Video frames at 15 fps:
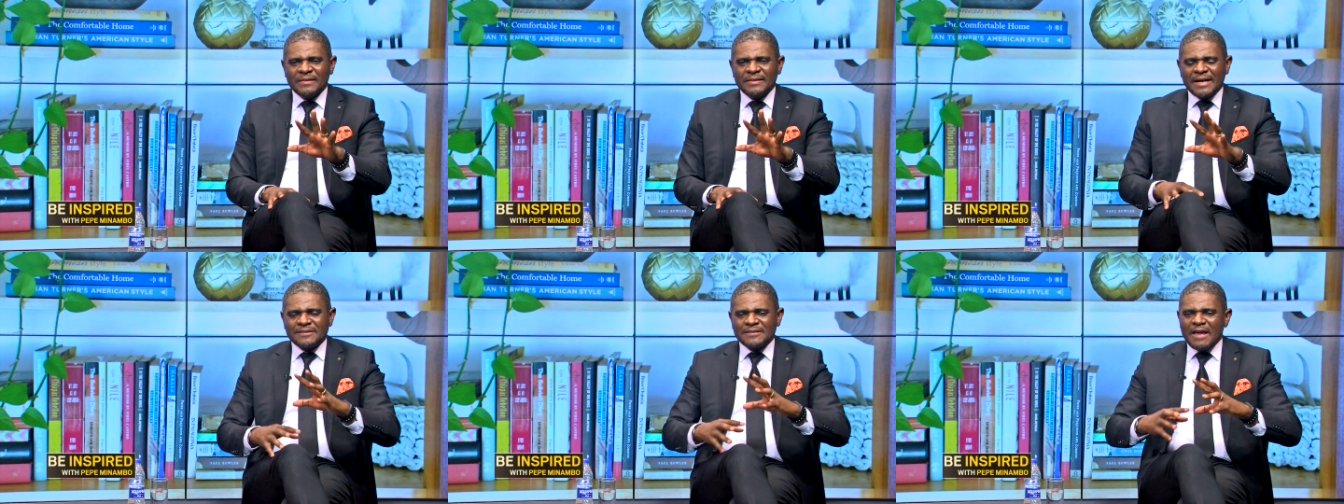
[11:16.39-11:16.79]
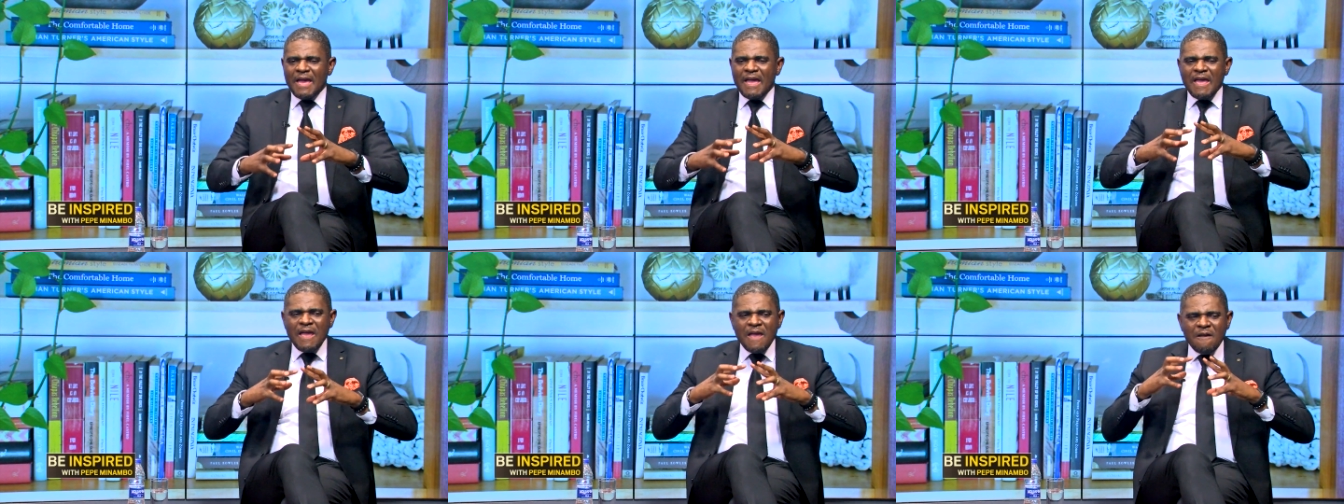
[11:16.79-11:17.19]
that
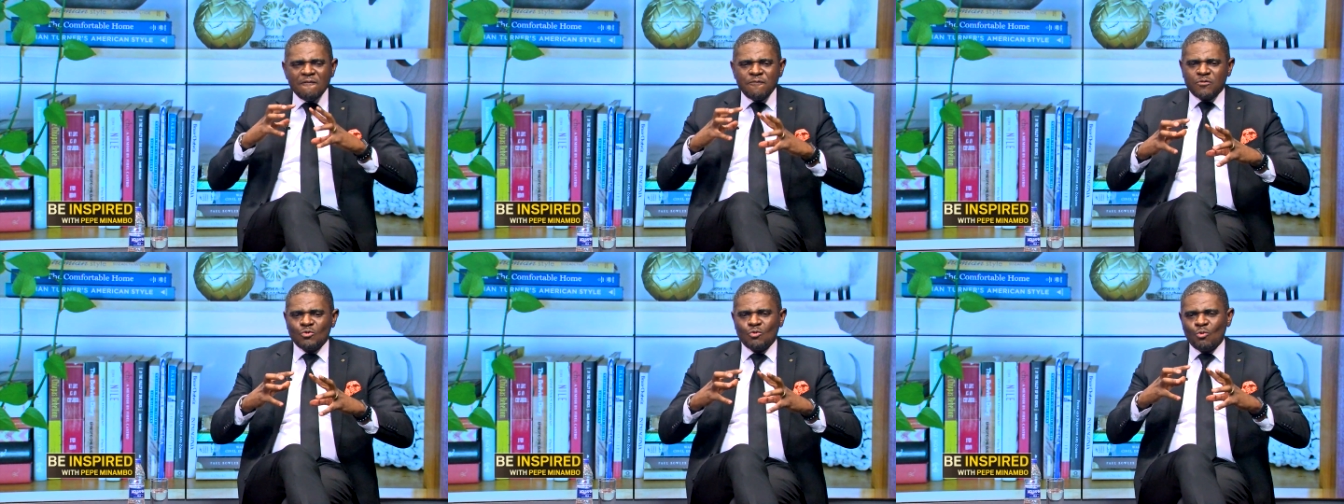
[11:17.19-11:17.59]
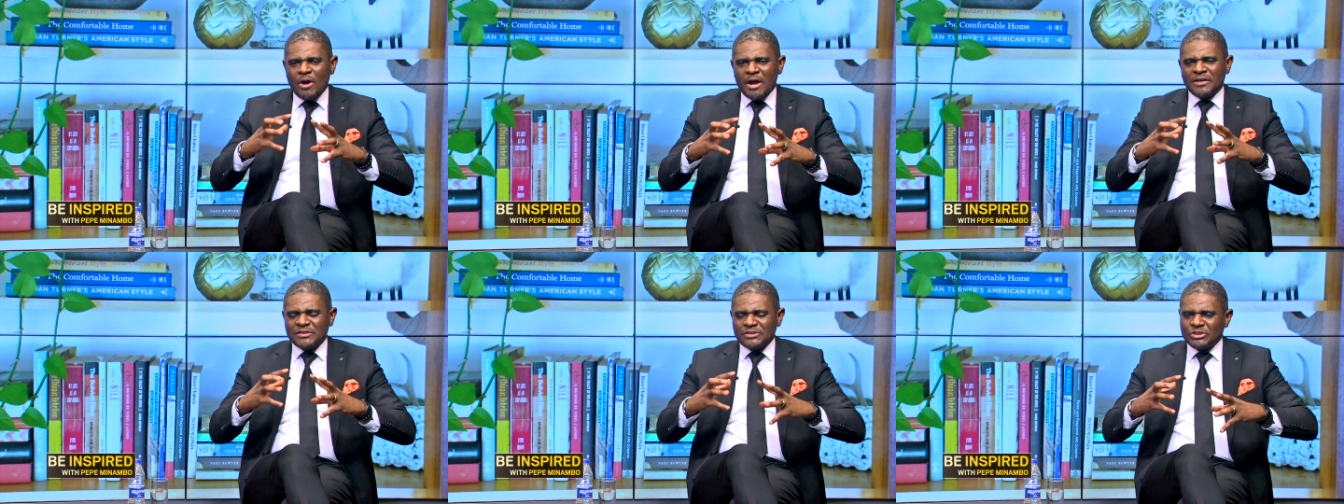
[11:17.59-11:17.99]

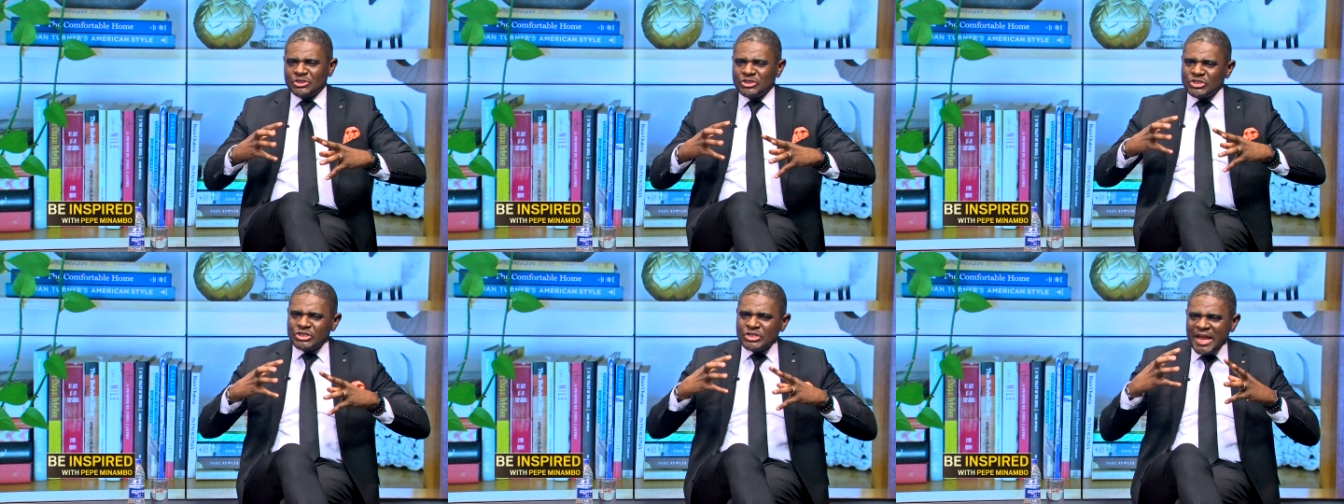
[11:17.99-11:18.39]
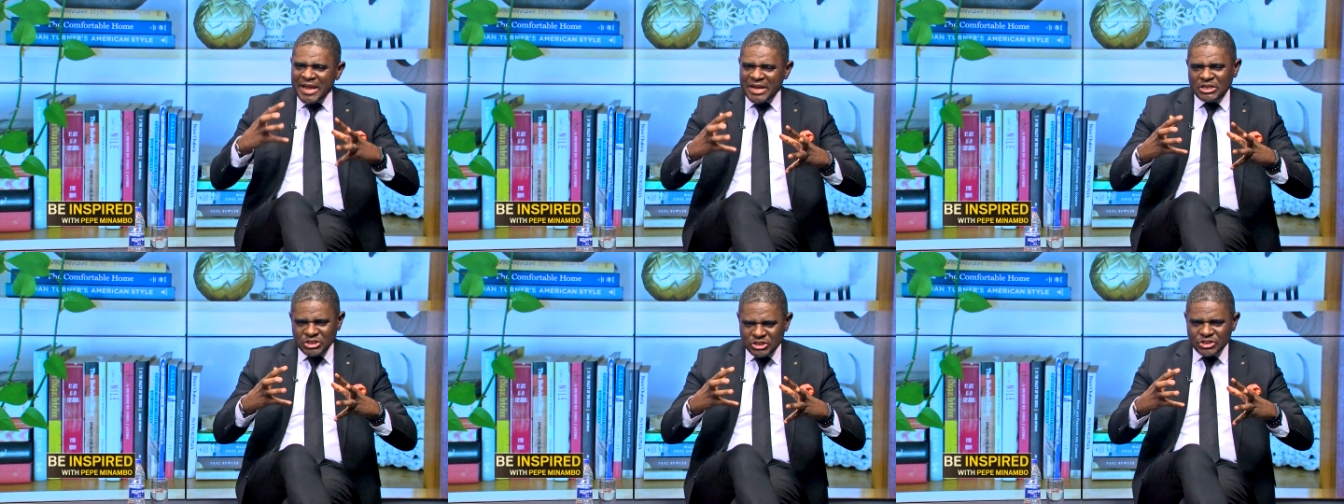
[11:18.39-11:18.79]
influence
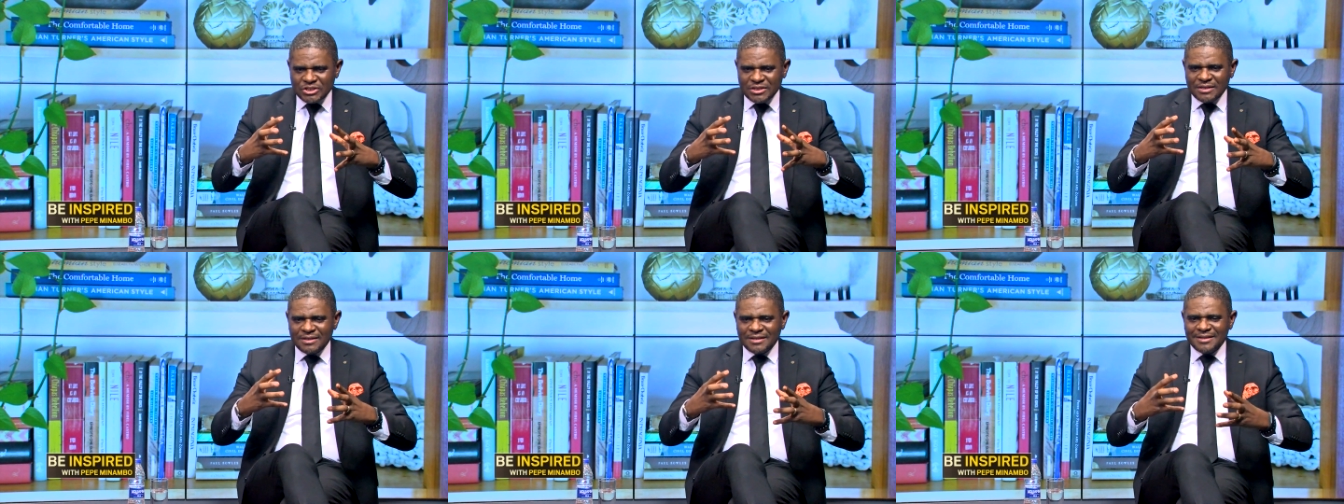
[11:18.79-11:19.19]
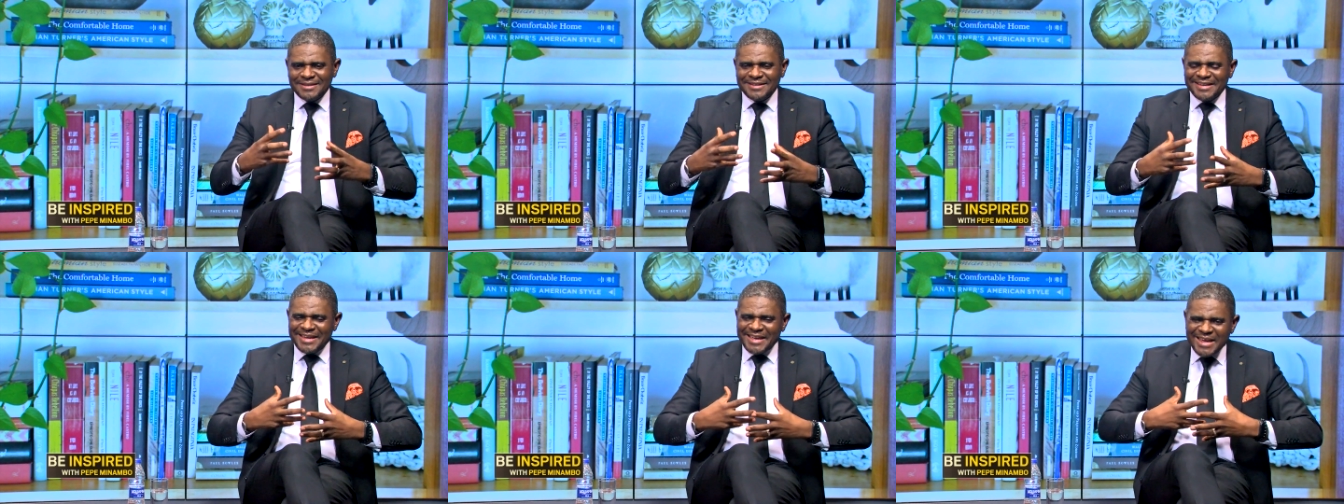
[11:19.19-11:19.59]
change
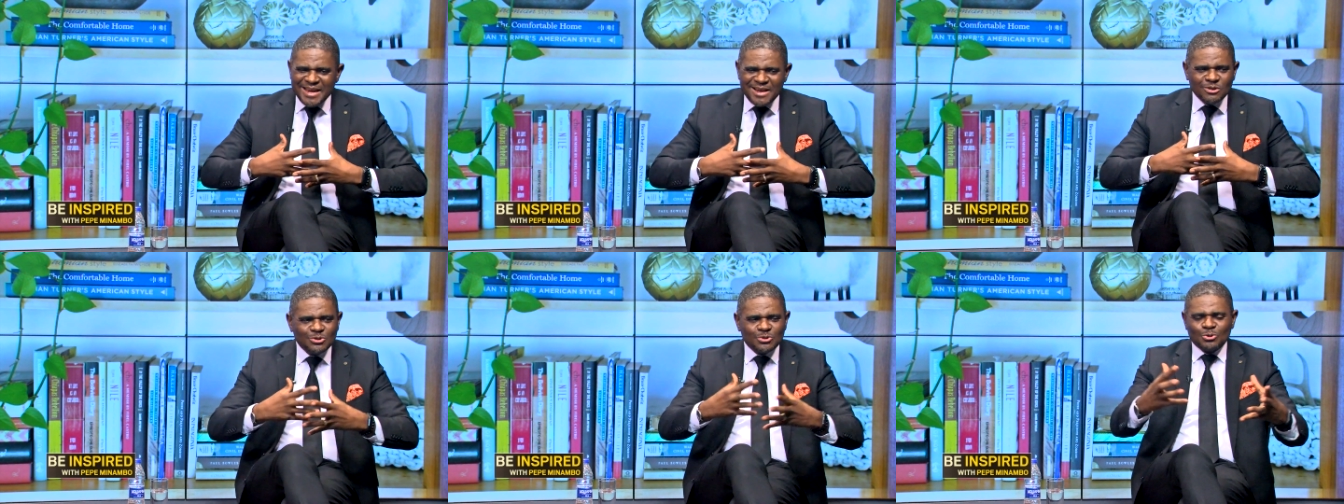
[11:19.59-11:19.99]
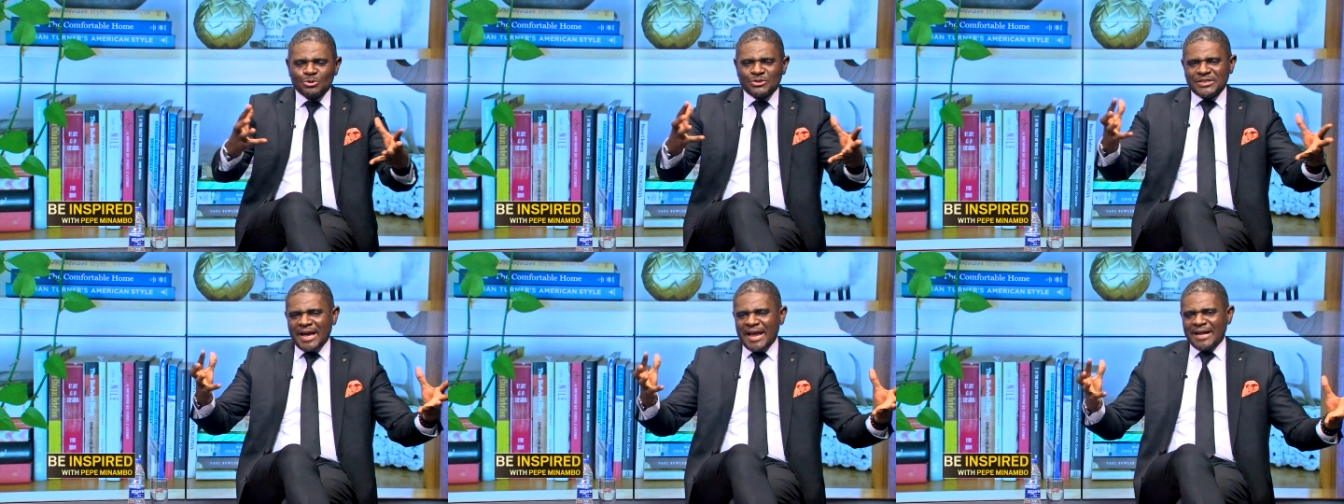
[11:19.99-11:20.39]
in
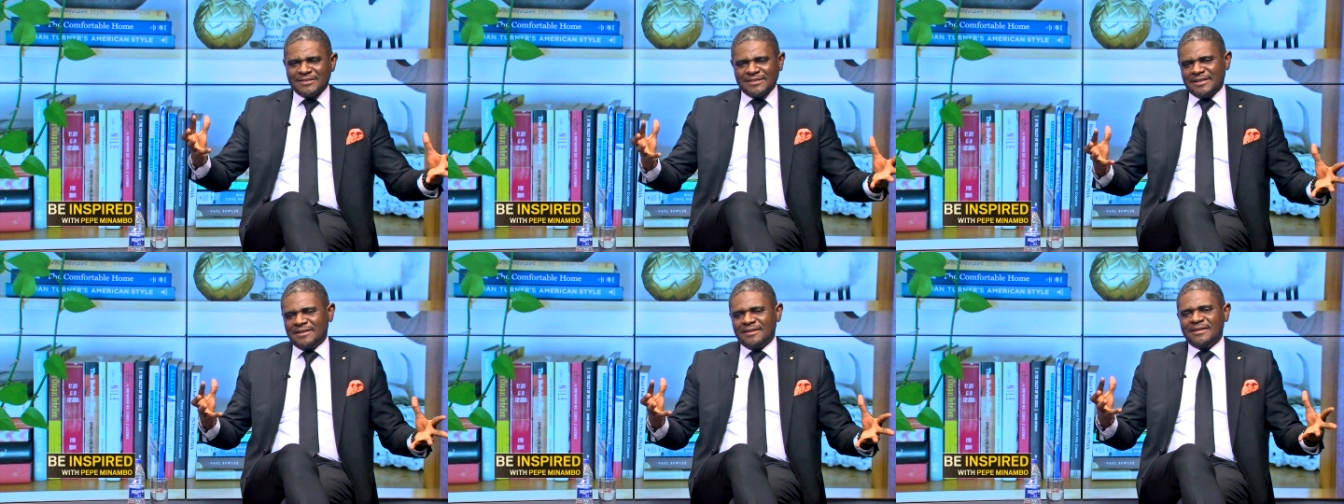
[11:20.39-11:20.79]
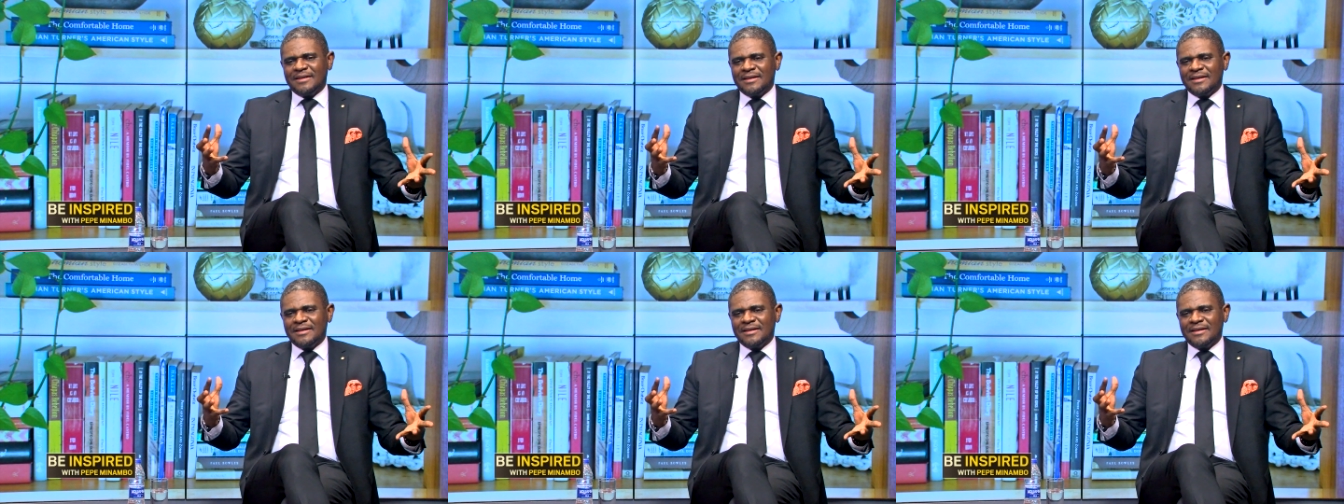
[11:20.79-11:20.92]
society.